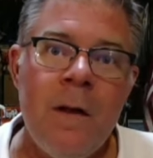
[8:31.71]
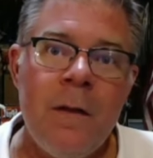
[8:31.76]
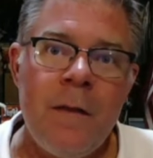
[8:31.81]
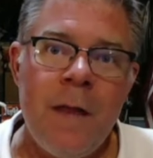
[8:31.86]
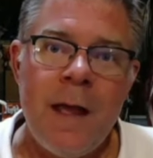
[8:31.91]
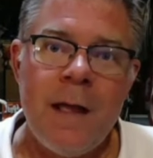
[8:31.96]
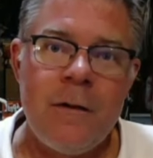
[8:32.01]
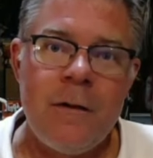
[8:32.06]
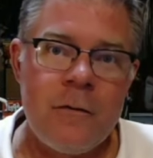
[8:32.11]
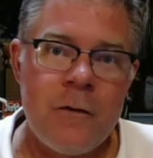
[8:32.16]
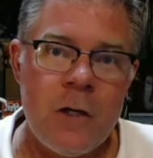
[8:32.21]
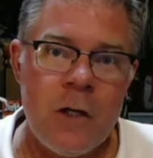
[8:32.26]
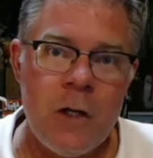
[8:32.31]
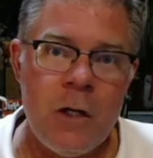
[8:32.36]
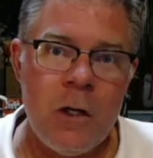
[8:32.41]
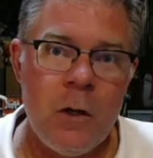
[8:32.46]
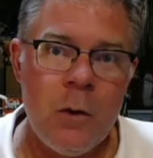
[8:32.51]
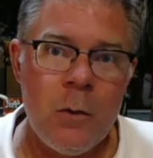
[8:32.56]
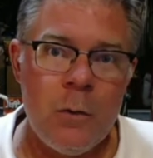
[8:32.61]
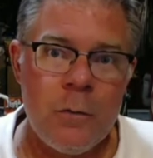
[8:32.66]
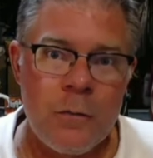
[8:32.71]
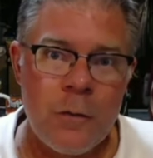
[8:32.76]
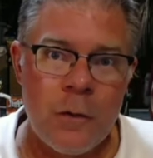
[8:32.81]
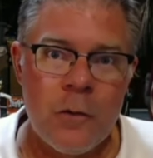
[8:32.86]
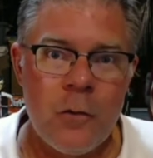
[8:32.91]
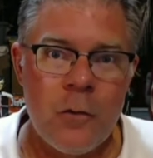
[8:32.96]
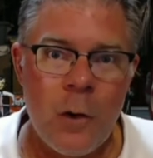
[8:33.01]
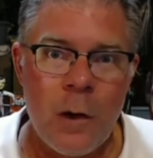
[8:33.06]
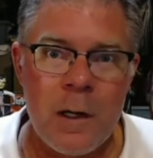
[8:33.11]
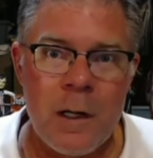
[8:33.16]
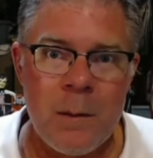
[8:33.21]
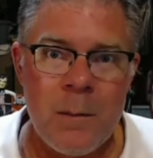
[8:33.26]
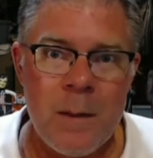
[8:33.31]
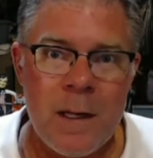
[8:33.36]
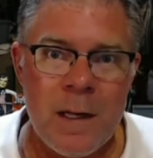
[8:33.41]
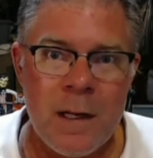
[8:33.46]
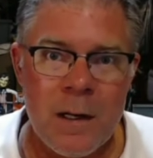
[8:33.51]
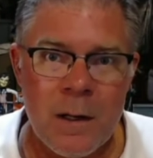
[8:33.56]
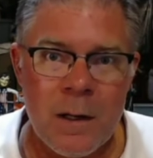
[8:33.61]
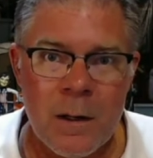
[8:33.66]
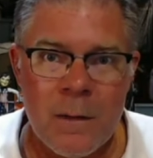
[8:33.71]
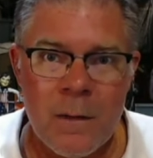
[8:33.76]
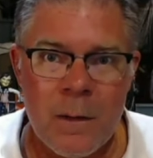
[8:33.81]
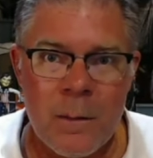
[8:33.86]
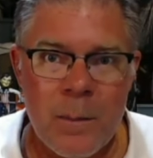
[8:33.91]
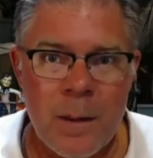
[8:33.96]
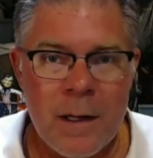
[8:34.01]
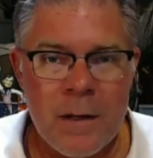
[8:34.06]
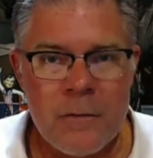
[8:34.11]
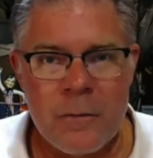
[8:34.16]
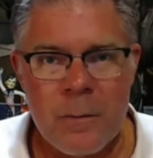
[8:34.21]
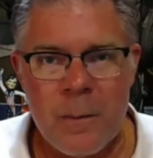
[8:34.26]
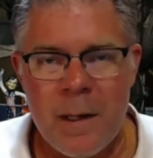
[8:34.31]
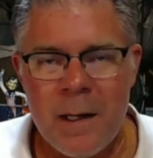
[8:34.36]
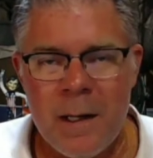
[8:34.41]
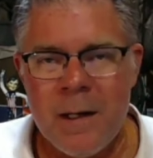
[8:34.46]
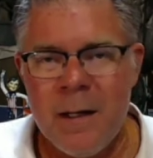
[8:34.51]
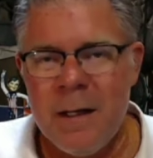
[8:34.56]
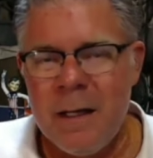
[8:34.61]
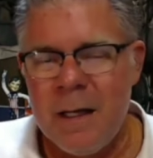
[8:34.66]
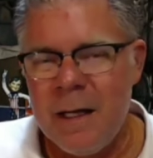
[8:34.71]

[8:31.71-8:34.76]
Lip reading: Thanks to you for joining me here in the basement.